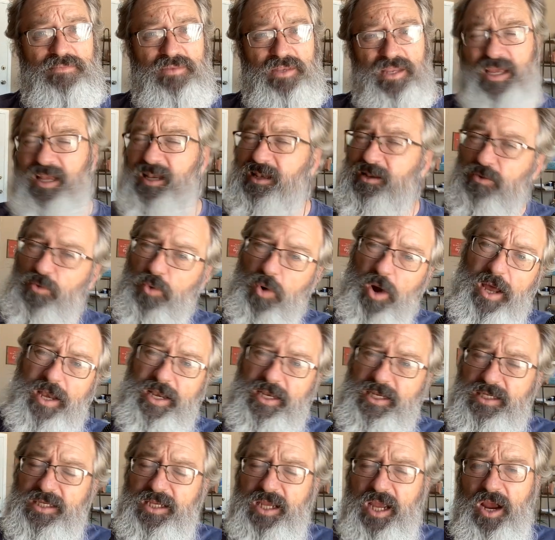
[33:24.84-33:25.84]
isn't quite
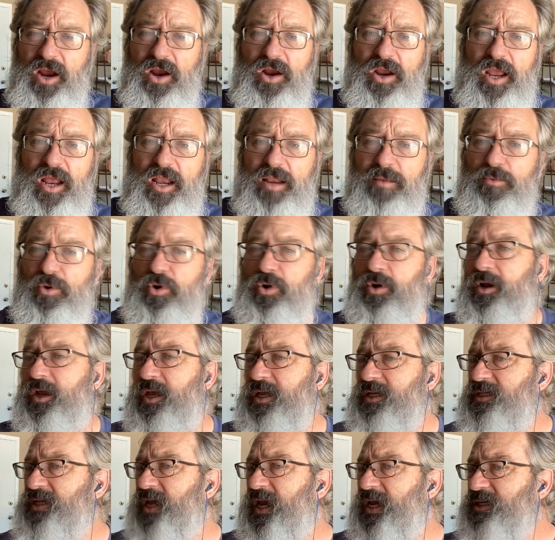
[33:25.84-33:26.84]
as scary anymore.
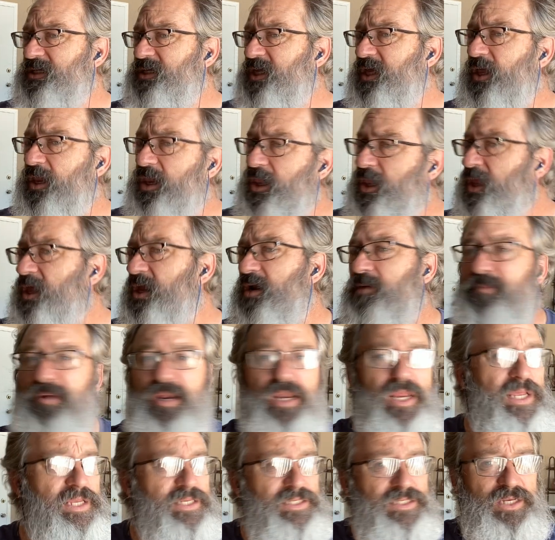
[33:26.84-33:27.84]
It's actually a little bit
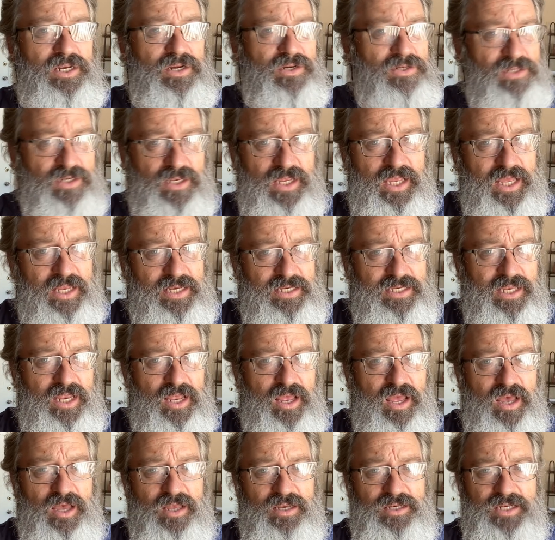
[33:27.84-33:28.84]
easier to get
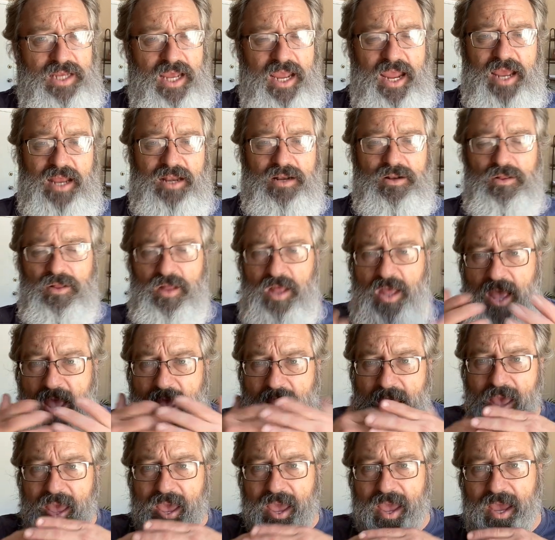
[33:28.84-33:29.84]
uh, to handle.
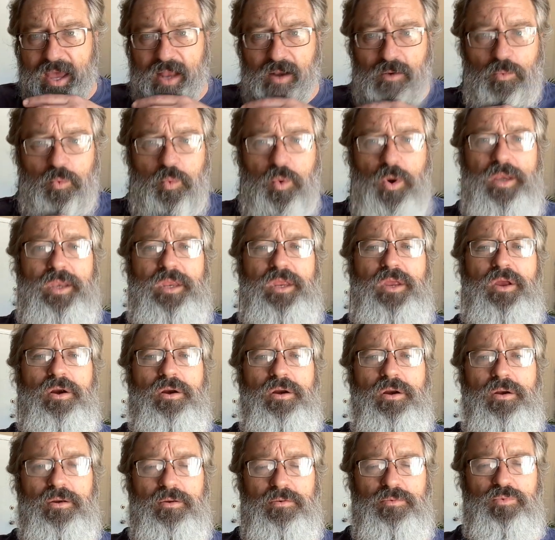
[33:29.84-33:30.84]
And when
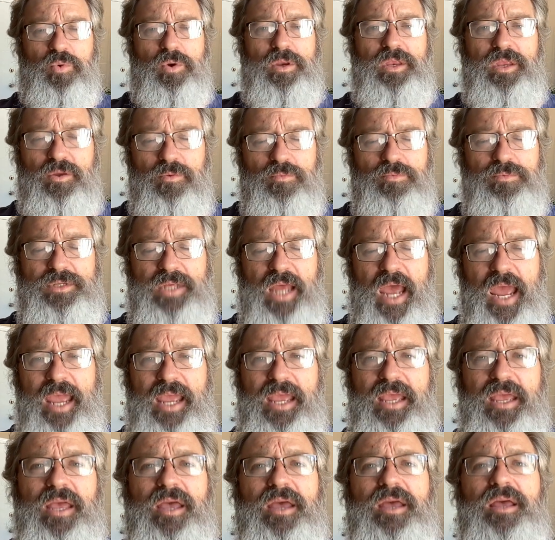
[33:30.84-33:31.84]
you're when you
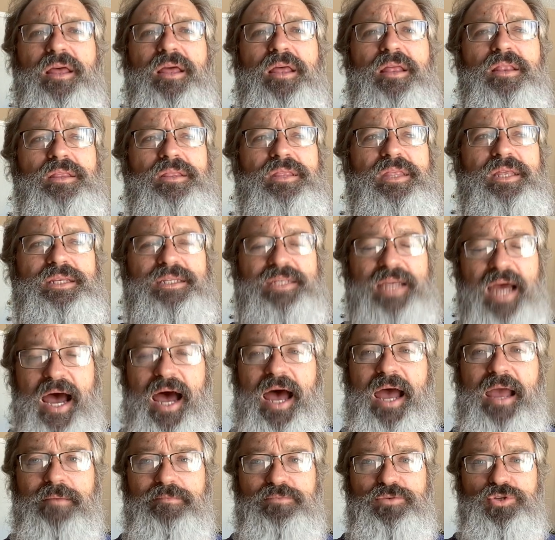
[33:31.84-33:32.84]
take the
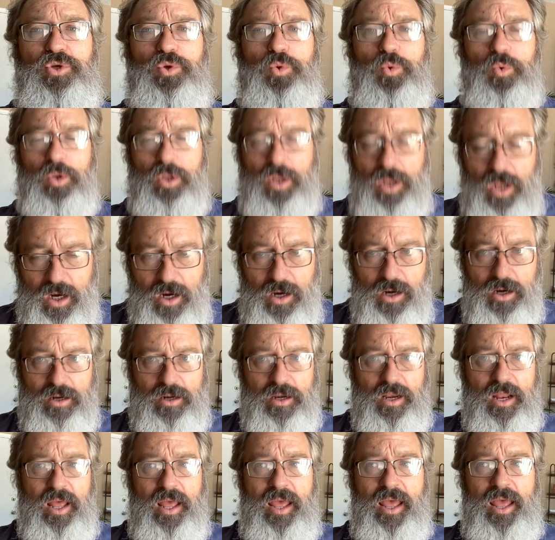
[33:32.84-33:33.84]
time to
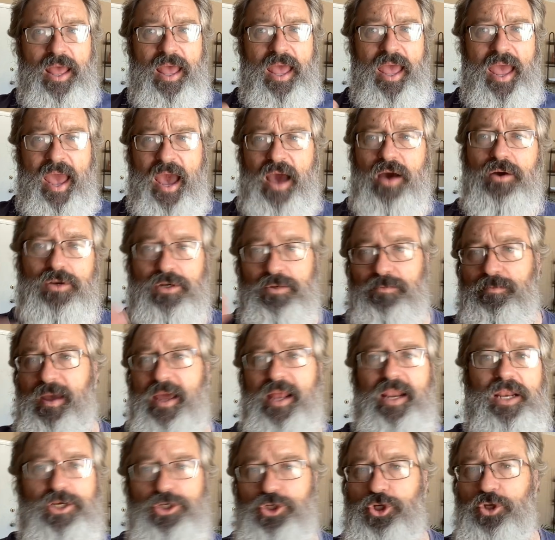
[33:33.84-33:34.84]
learn how to
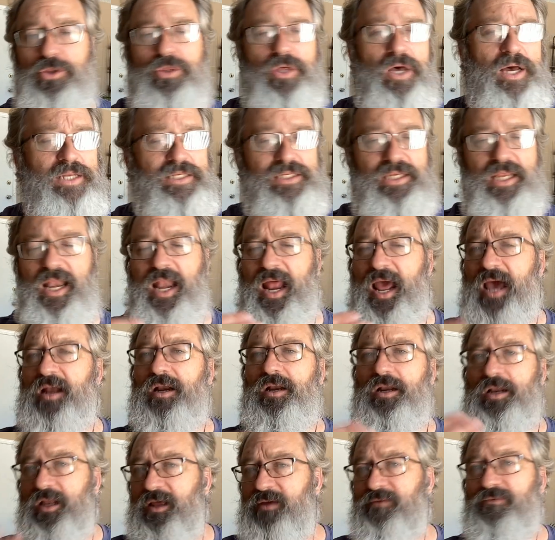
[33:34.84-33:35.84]
manage your thoughts and how
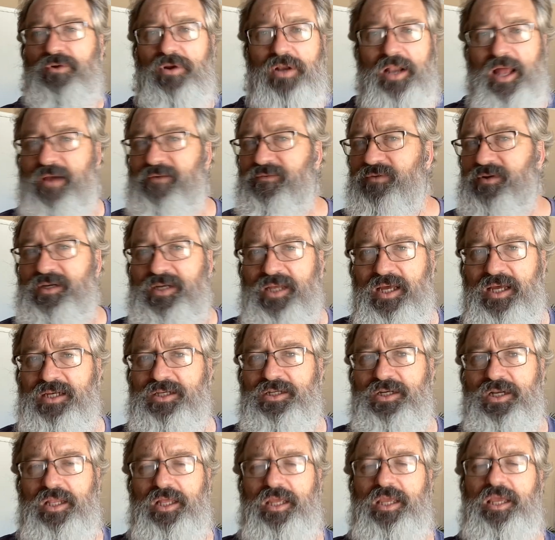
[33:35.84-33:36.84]
to live your life
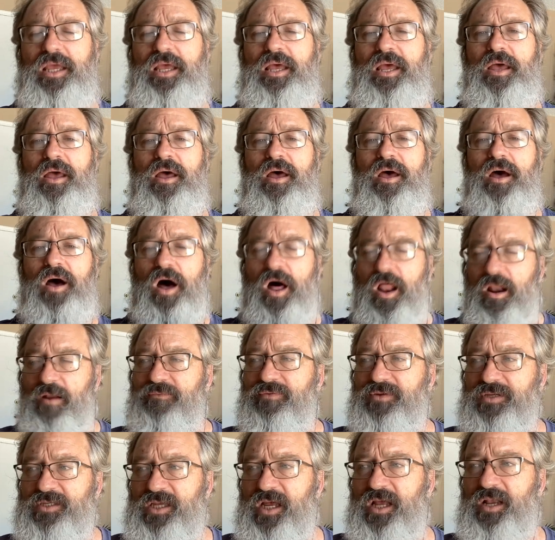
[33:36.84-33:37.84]
intentionally, all
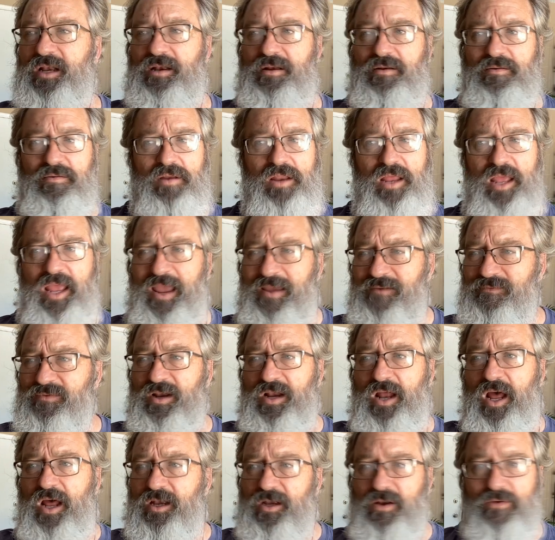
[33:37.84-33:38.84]
of a sudden,
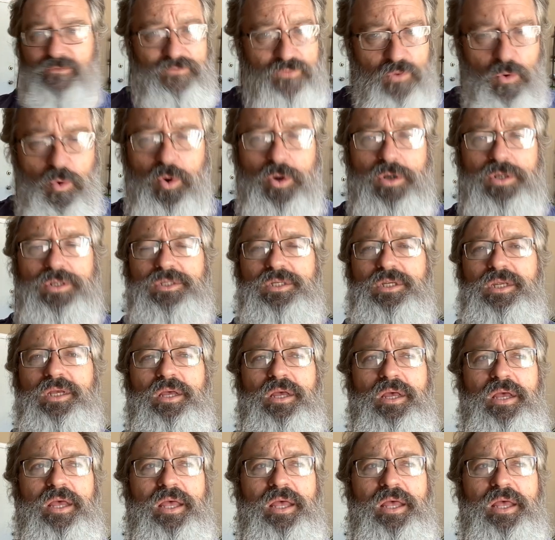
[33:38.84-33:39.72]
even a divorce